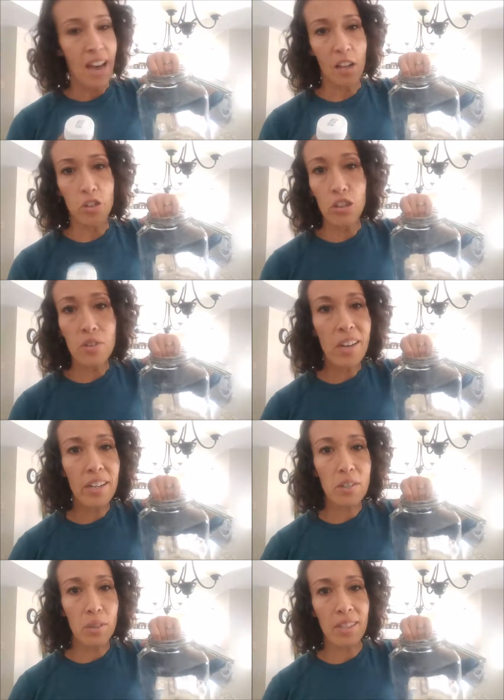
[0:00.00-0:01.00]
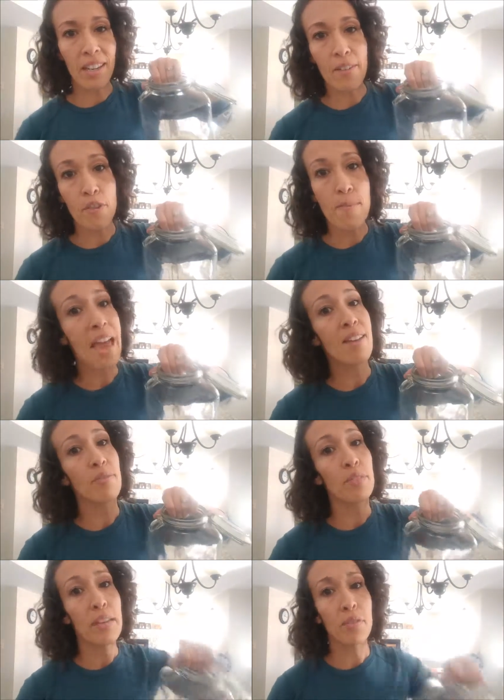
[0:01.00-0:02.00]
I'll show you how to do a second ferment
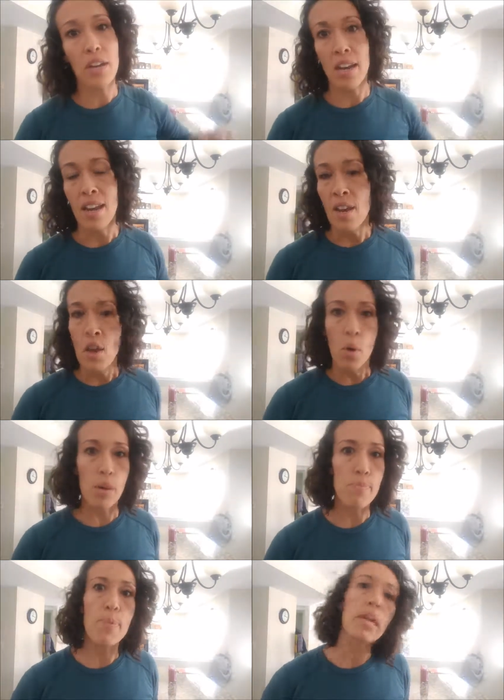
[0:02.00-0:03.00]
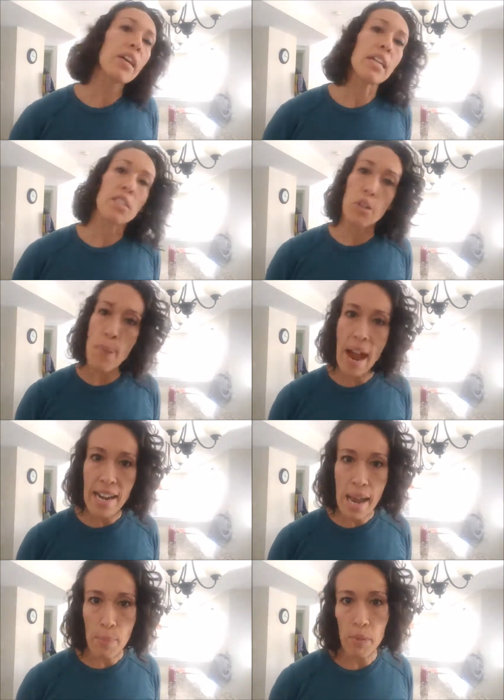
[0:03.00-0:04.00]
and flavor it with berries or
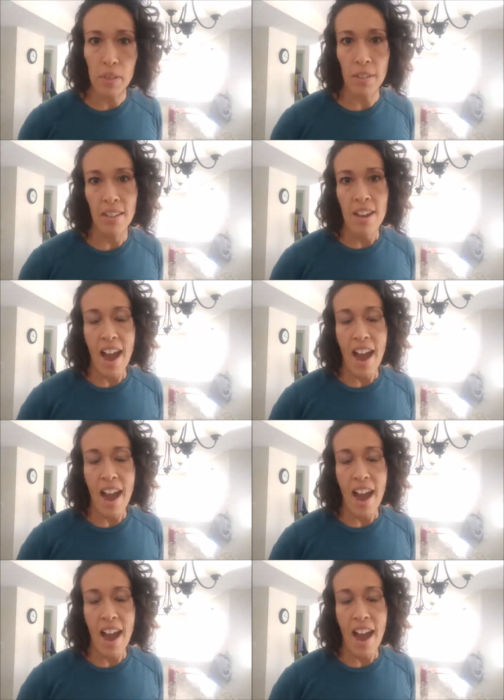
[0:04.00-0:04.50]
pineapple.